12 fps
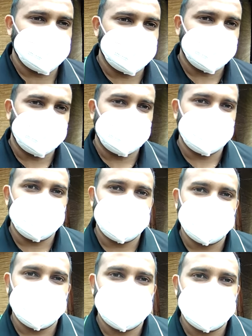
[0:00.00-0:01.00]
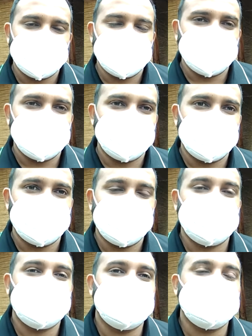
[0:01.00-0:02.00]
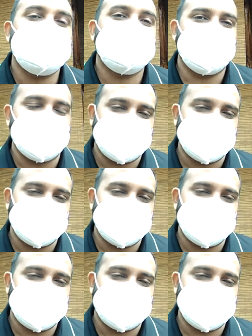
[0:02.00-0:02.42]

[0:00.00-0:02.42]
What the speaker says: legendary Muslim like Pakir Ali, Amanullah, yes.